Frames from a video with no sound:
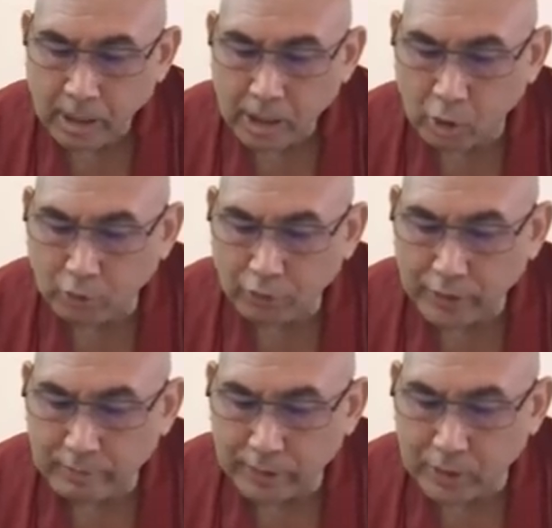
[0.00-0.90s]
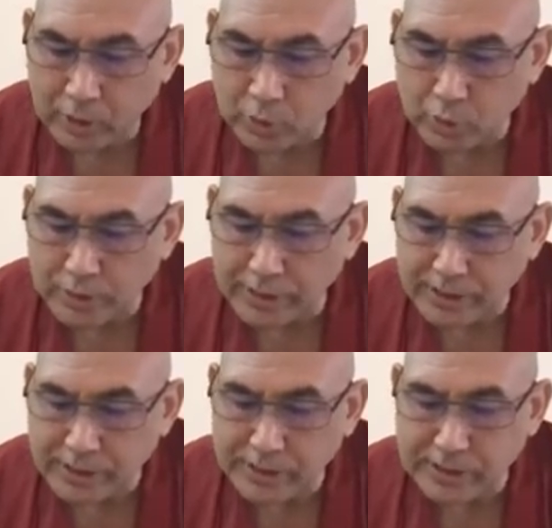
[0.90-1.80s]
How phenomena do not
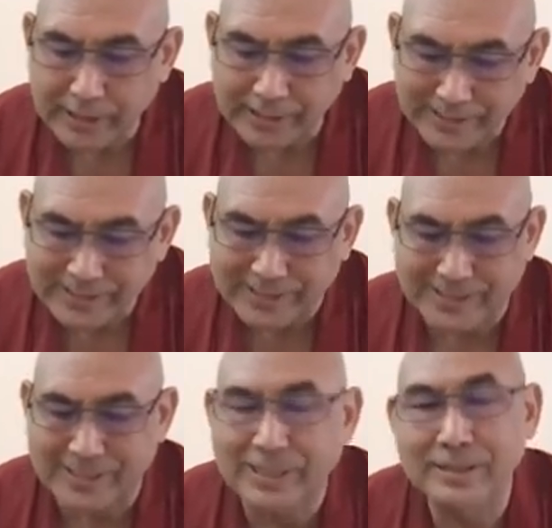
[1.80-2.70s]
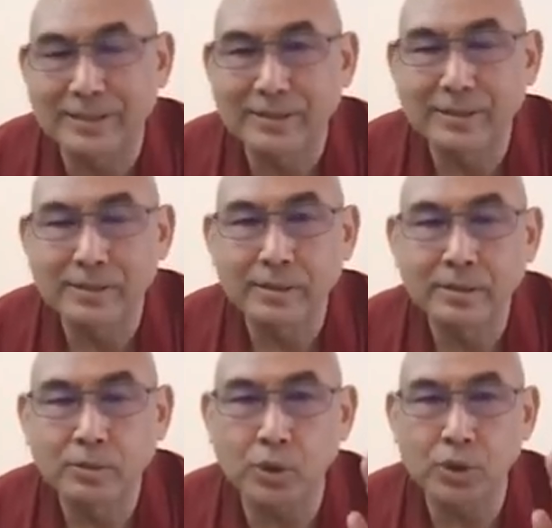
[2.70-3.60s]
essentially exist?
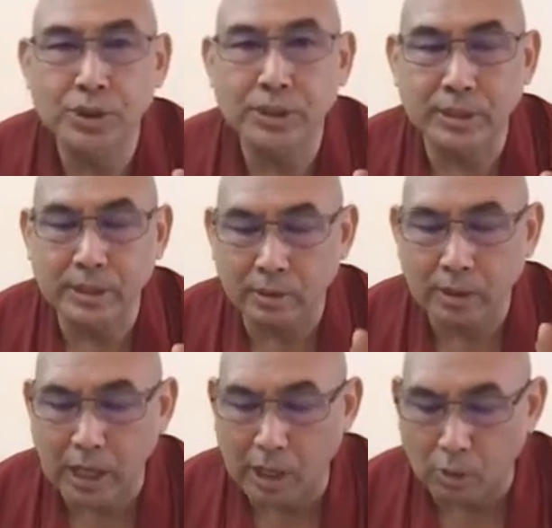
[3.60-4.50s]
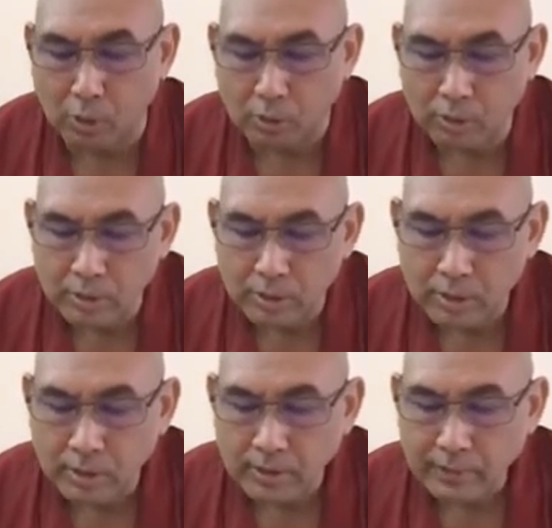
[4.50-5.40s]
Question, right? How
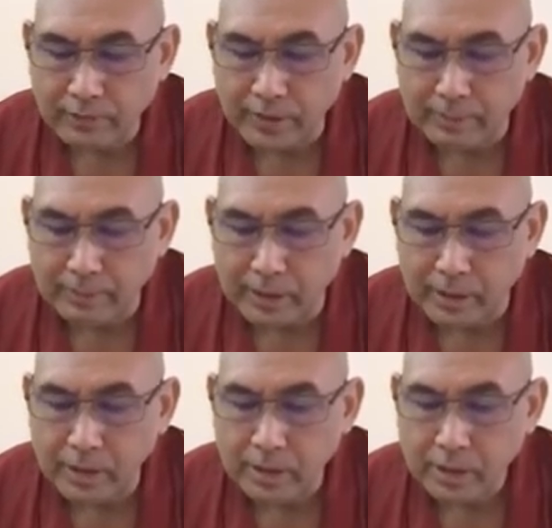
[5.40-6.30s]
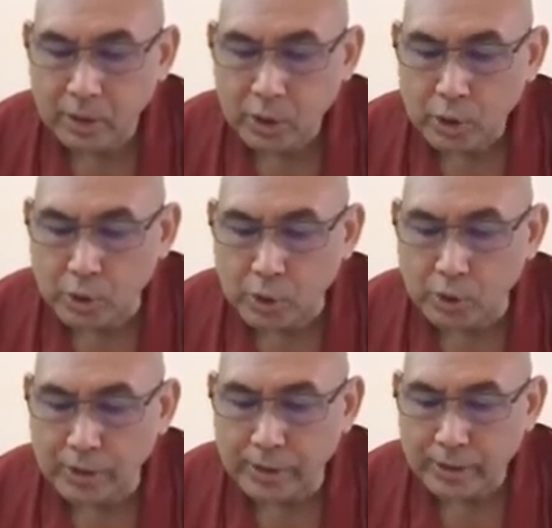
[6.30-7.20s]
phenomena do
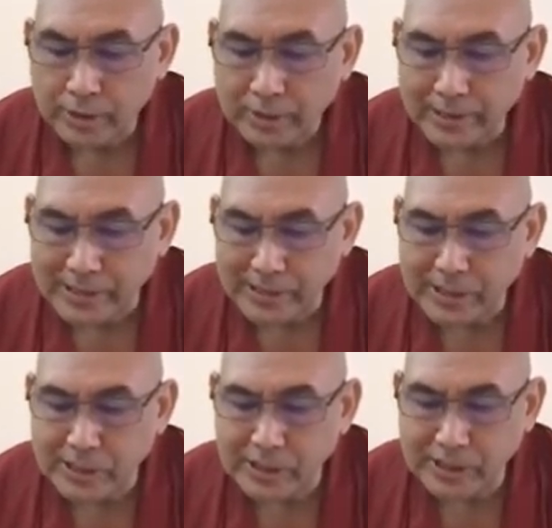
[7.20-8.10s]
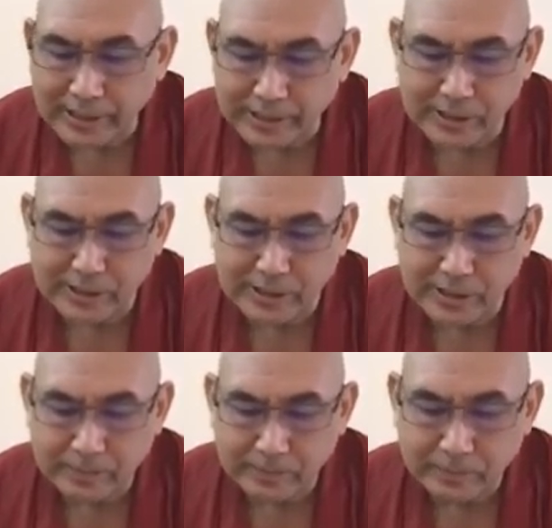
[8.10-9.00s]
not essentially
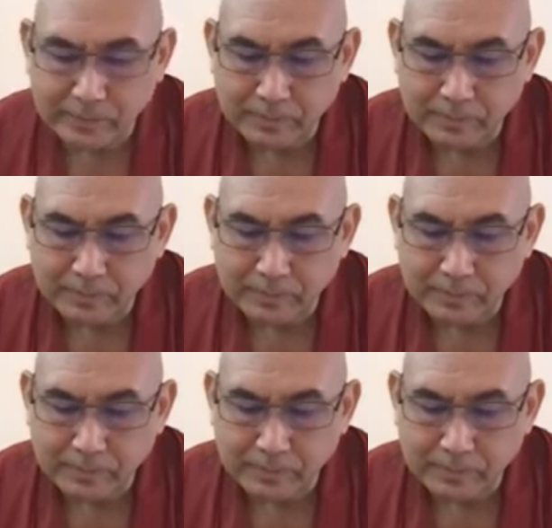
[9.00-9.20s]
exist?